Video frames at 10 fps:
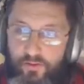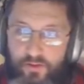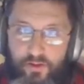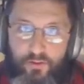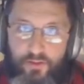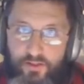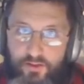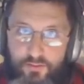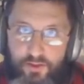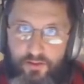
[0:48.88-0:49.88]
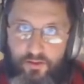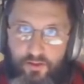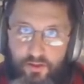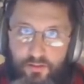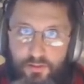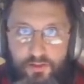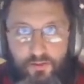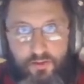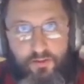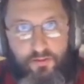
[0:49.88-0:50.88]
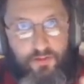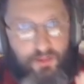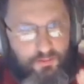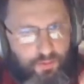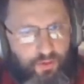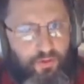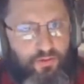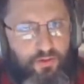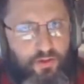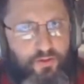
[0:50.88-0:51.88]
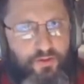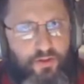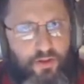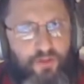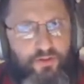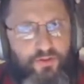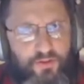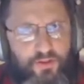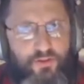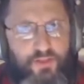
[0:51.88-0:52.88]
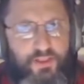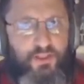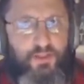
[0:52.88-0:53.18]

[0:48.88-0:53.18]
laws of the Old Testament are gone, but these moral laws are still